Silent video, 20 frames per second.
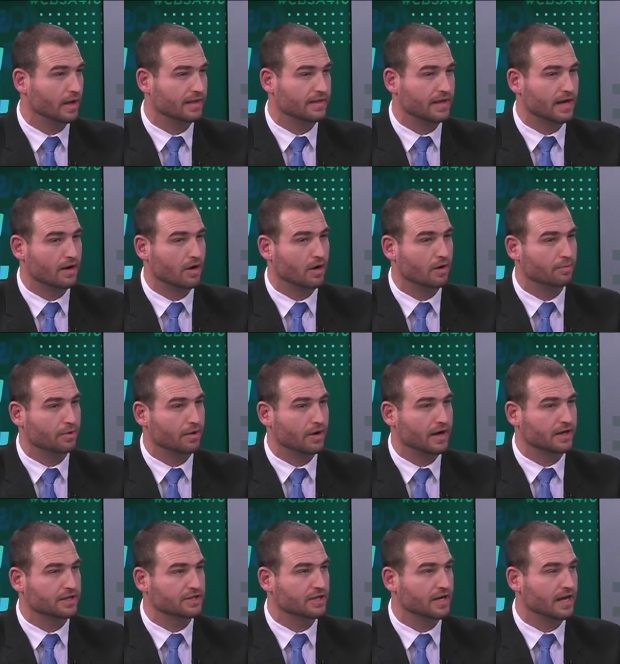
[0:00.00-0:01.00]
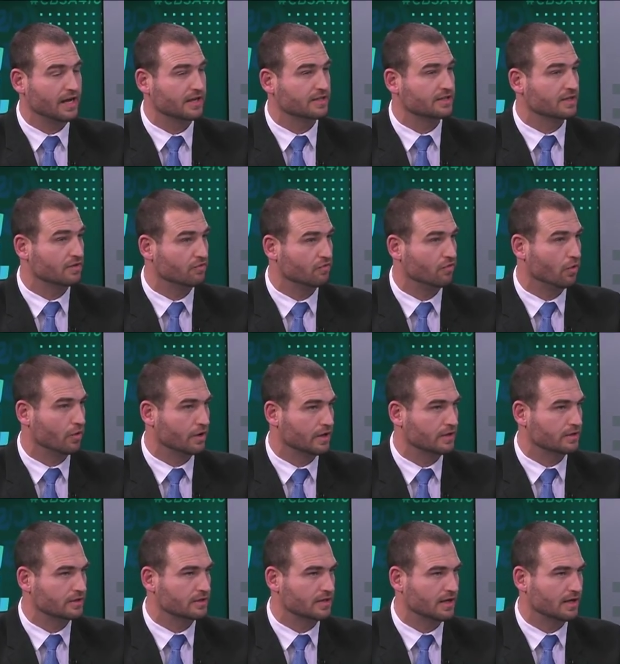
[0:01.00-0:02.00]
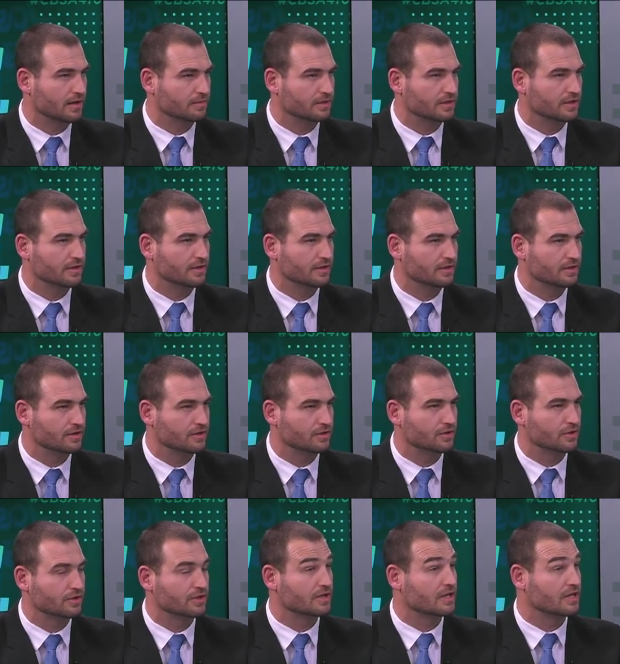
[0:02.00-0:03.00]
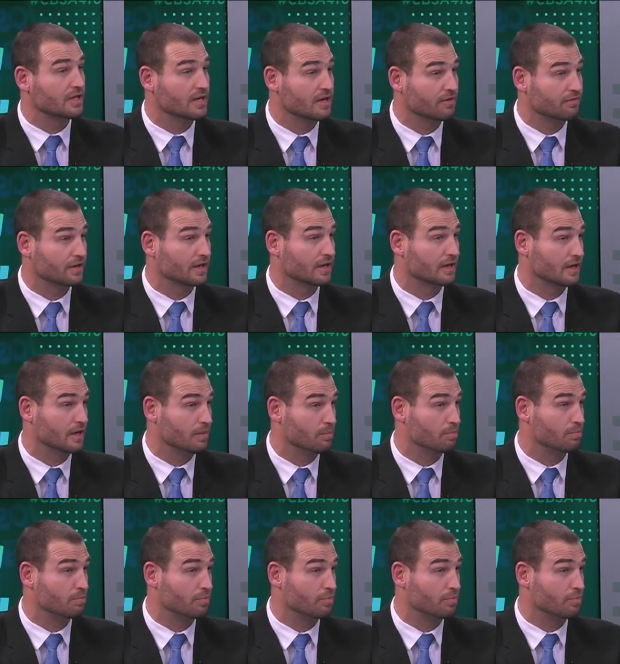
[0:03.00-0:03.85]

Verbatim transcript: and that operation has in four years' time turned to a significantly